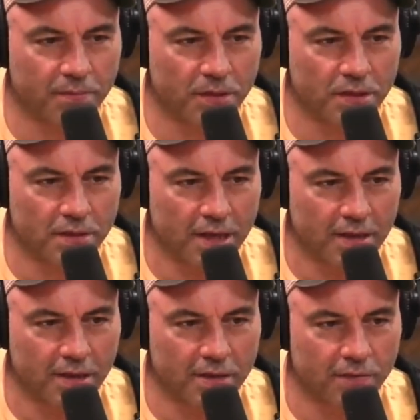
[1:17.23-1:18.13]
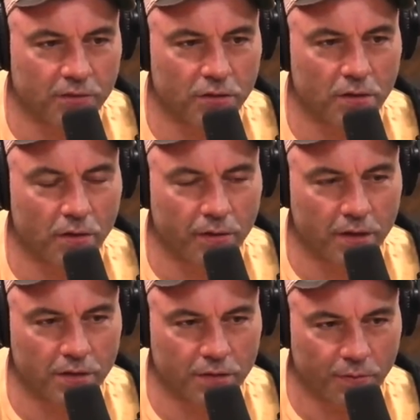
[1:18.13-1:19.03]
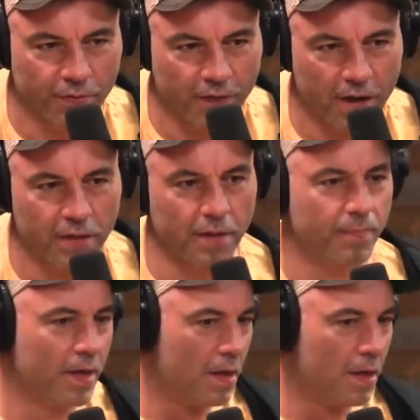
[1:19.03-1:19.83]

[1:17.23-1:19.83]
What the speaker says: submission techniques of judo and then just refined them.